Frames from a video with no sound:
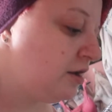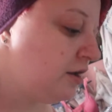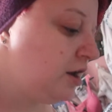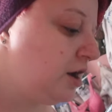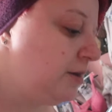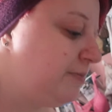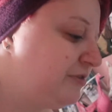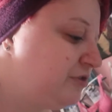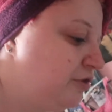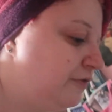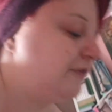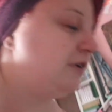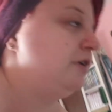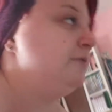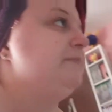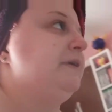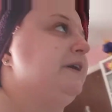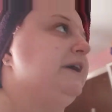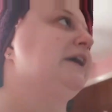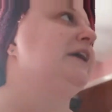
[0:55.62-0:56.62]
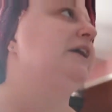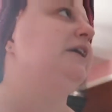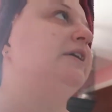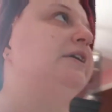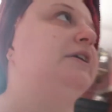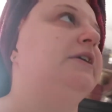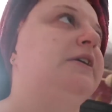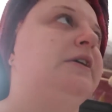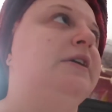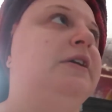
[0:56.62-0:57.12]
Um, it's not very big,
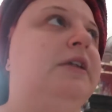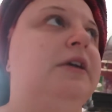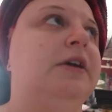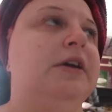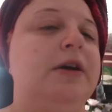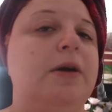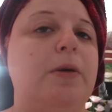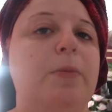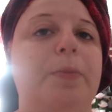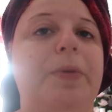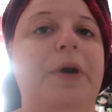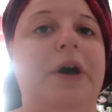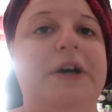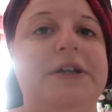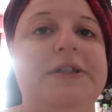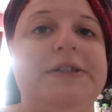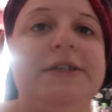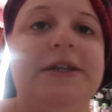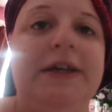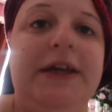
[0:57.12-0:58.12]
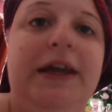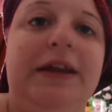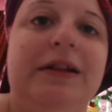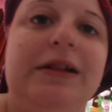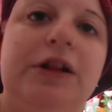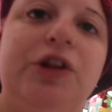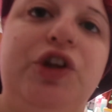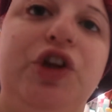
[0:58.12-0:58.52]
but it'll